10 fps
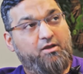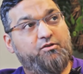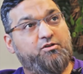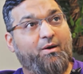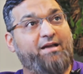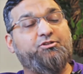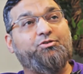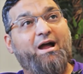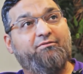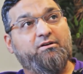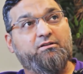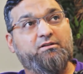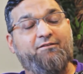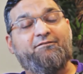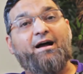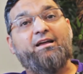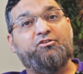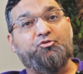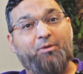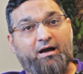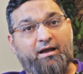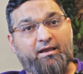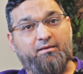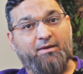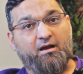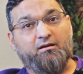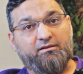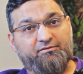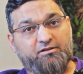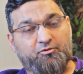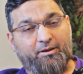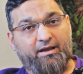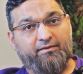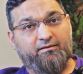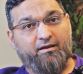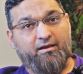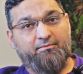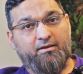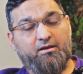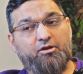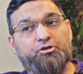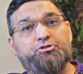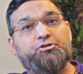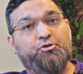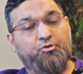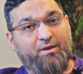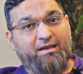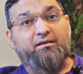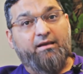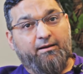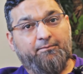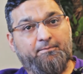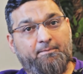So I traveled via Dubai. My uncle lived in Dubai at the time, to India.